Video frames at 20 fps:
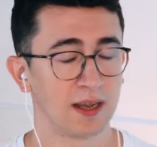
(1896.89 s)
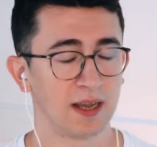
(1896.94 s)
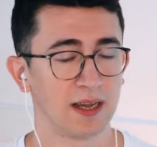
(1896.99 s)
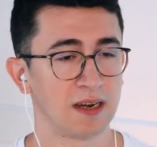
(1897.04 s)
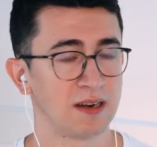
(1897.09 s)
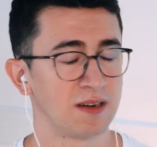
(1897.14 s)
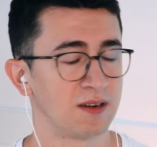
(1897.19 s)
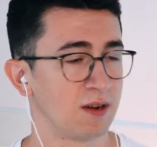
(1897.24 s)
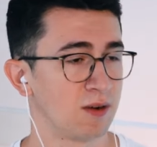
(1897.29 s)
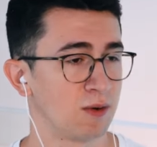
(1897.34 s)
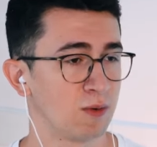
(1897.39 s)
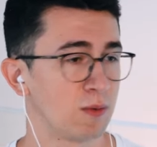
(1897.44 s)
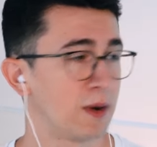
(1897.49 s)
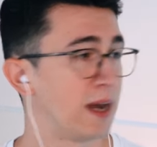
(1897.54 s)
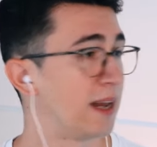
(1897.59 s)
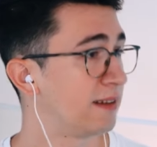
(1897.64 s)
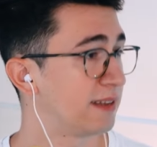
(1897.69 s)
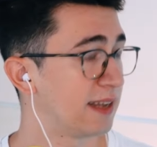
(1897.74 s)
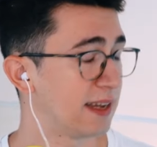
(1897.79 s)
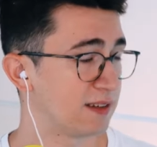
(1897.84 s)
And, you know,
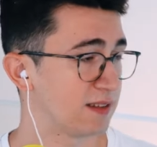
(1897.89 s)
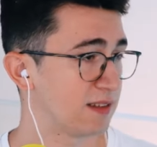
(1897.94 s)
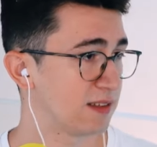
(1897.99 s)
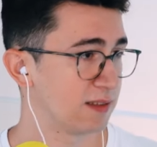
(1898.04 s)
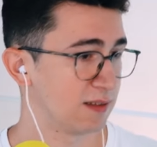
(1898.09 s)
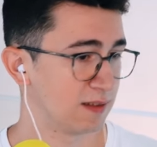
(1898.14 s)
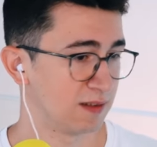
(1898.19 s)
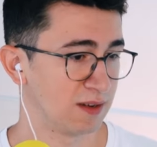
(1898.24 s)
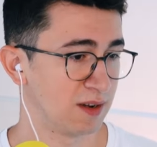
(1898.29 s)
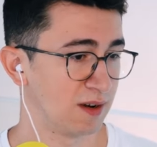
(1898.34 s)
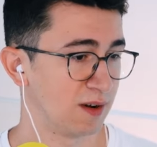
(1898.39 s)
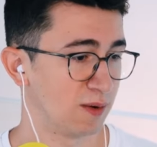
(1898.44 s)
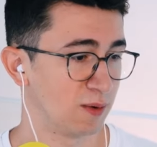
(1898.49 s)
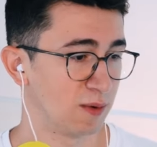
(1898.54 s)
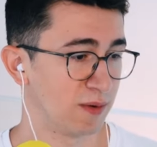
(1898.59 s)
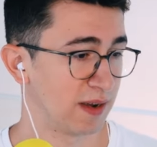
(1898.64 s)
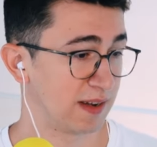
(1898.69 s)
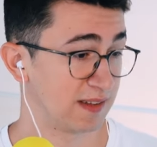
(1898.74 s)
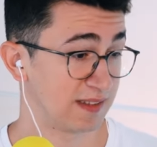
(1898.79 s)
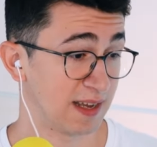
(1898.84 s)
while there's, you
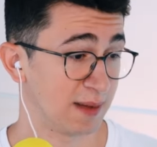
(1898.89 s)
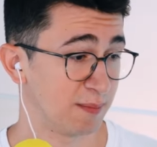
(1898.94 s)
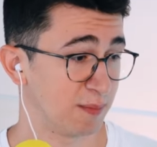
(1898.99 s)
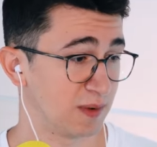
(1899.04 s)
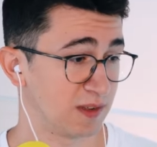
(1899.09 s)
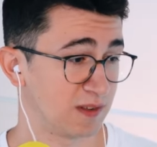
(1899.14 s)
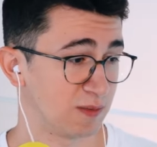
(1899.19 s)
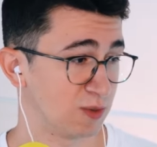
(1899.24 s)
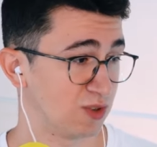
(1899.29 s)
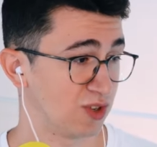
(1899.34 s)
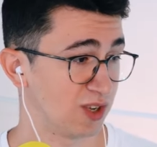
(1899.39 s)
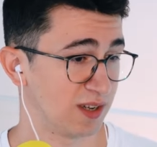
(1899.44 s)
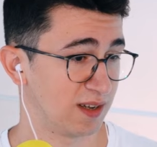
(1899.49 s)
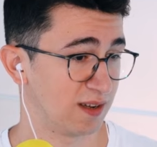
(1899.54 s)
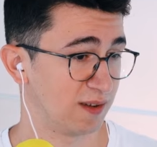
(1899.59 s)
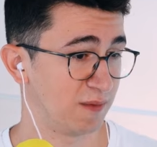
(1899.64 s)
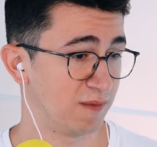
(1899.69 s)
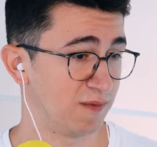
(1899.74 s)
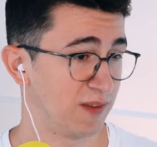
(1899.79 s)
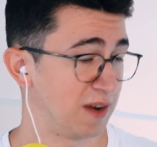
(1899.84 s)
know, examples which
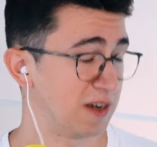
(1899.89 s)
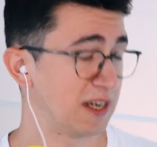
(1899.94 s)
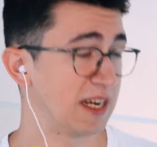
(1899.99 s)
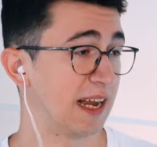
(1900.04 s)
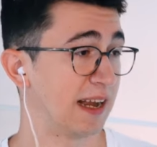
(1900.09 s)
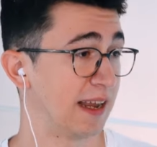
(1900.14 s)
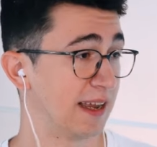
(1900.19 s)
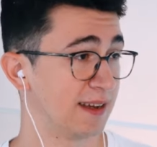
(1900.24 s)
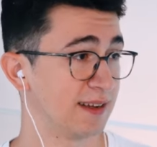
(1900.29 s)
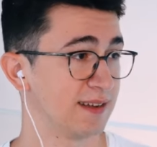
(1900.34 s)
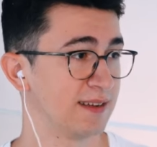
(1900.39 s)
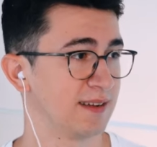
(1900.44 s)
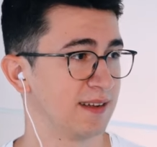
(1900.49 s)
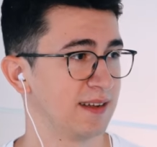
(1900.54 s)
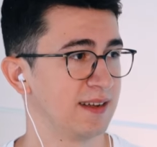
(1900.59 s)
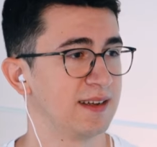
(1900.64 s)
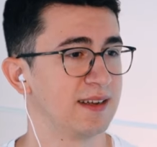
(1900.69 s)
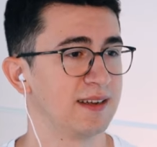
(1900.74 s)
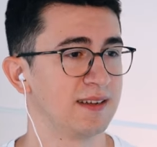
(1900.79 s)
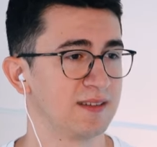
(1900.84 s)
are very clear,
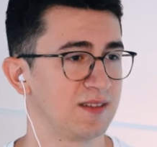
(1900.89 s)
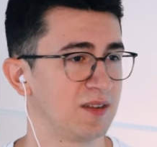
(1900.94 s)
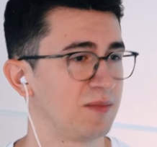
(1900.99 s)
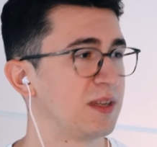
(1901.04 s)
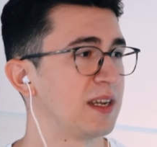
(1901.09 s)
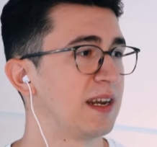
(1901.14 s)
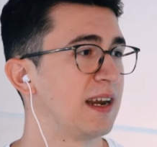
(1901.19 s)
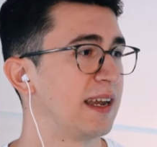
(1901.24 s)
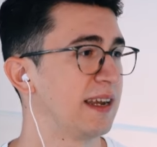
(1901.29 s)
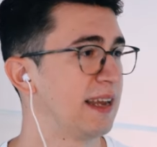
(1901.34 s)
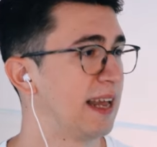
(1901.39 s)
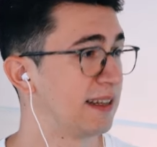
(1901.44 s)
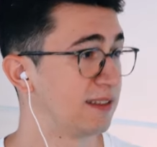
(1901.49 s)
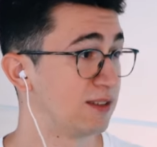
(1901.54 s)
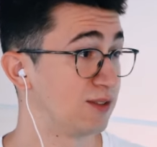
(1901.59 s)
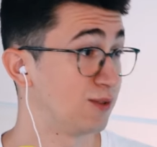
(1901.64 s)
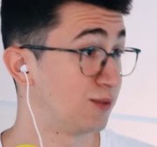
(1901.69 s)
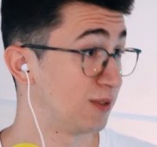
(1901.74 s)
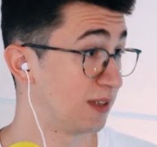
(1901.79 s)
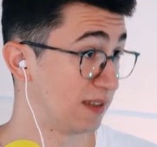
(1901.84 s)
something like
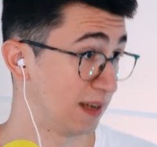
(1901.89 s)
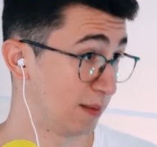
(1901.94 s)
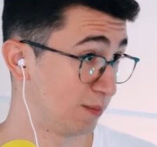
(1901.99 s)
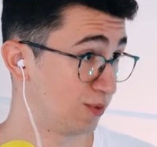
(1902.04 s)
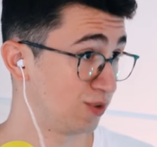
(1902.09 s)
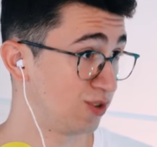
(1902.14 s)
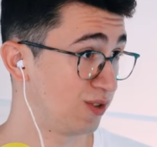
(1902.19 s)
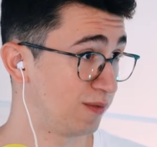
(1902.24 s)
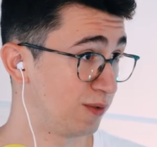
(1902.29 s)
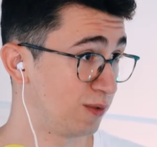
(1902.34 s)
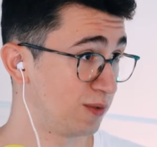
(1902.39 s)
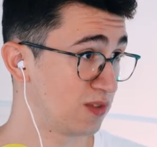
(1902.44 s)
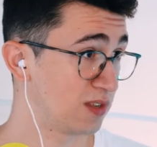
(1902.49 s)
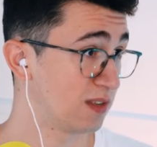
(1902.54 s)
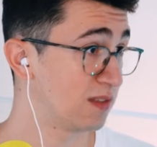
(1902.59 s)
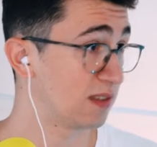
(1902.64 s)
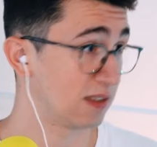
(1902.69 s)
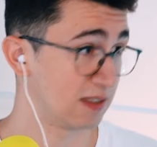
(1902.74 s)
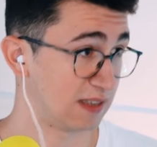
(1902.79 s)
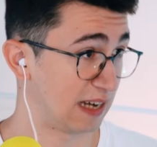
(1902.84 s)
altitude and temperature, for
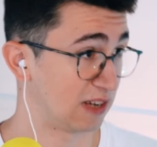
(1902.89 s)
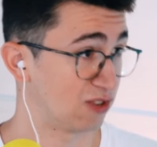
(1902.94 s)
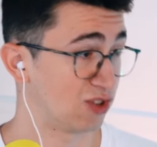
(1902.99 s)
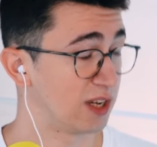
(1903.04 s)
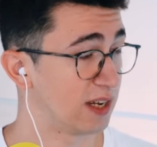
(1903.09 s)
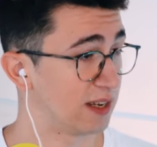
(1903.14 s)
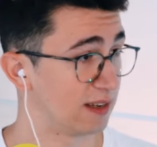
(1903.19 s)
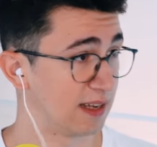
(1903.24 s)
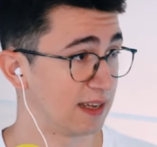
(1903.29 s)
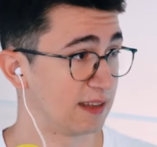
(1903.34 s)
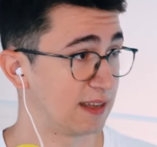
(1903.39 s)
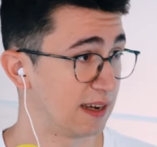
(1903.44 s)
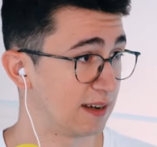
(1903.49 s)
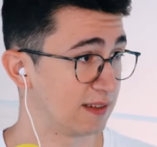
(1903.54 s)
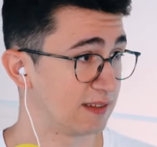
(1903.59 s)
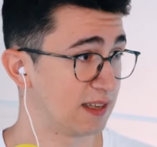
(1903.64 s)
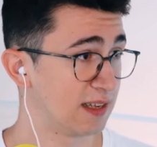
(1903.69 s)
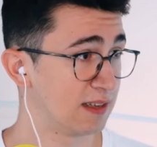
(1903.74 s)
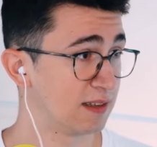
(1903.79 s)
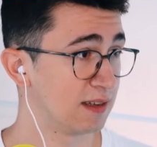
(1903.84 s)
instance, it's actually in that
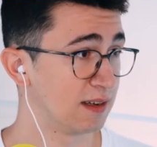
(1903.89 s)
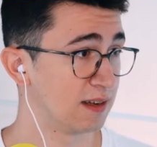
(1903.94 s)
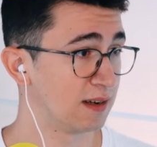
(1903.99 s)
data set.